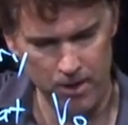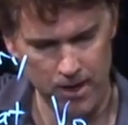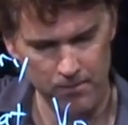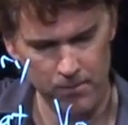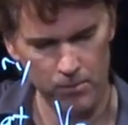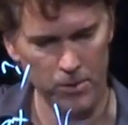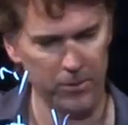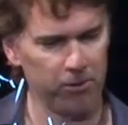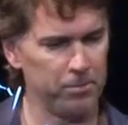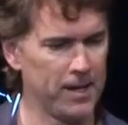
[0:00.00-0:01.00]
prime
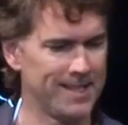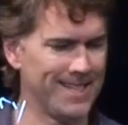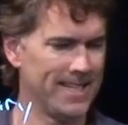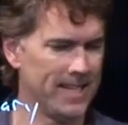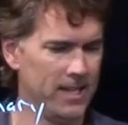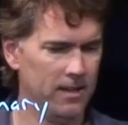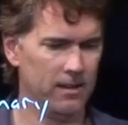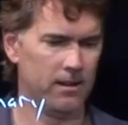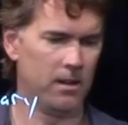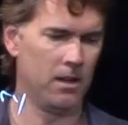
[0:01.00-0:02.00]
with respect to t.